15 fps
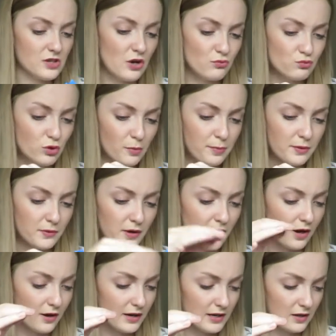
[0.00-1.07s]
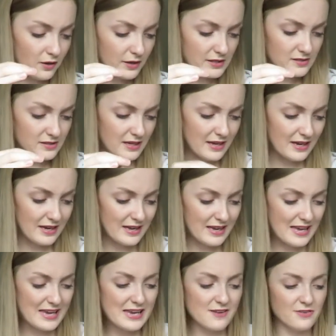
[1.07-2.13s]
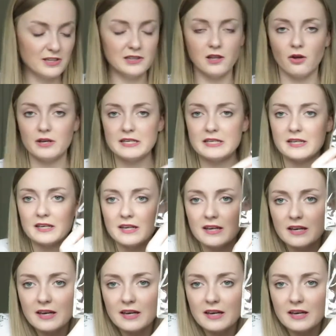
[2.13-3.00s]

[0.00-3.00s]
a rubber, a highlighter, even like